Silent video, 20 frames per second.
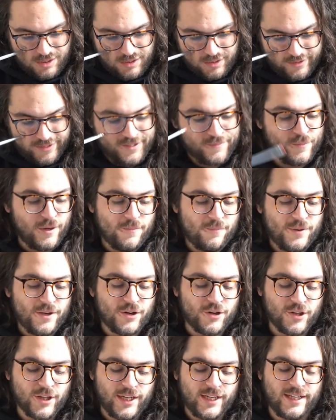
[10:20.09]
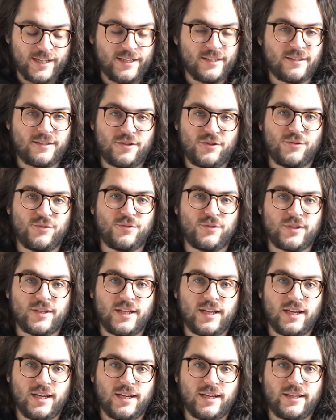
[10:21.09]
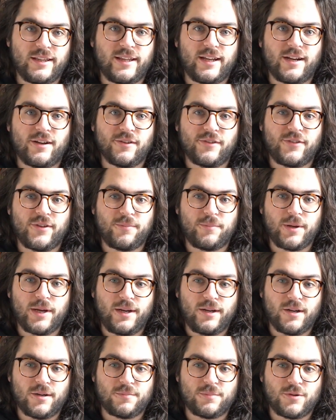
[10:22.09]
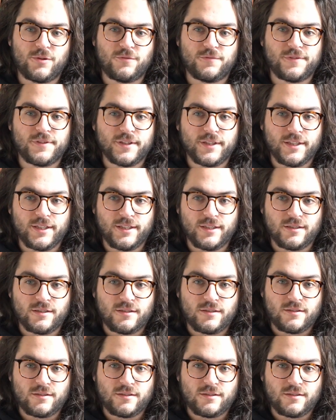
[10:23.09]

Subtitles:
This might be all I get to today, and then I'll set back up hopefully